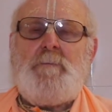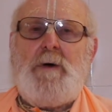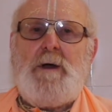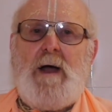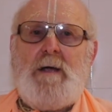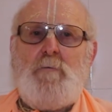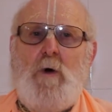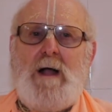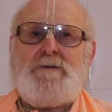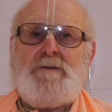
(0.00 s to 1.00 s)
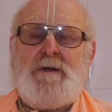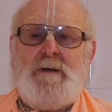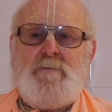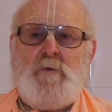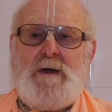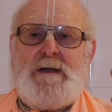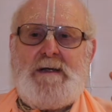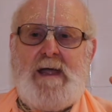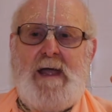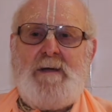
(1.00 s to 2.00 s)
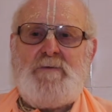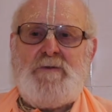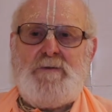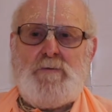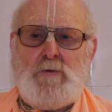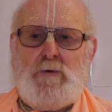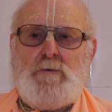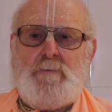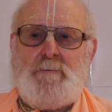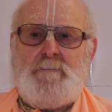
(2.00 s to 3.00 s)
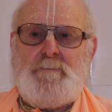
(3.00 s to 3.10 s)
But I watched him when he came to the room.